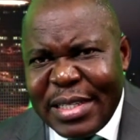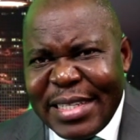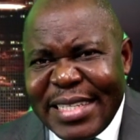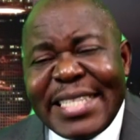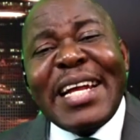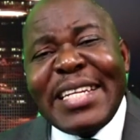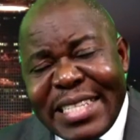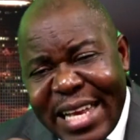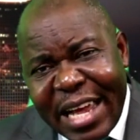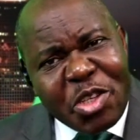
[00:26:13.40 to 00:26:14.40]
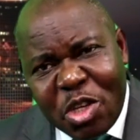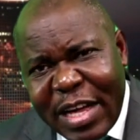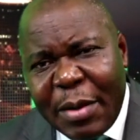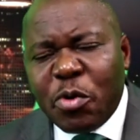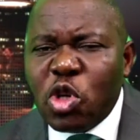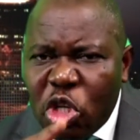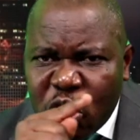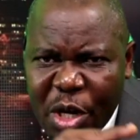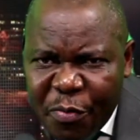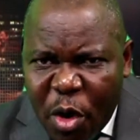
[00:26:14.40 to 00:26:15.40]
that the territory of Cameroon does
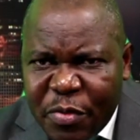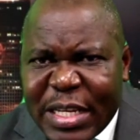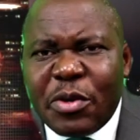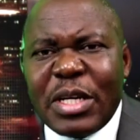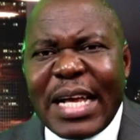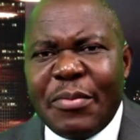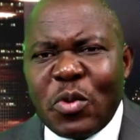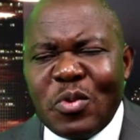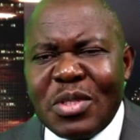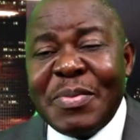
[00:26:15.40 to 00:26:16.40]
not involve Southern Cameroons.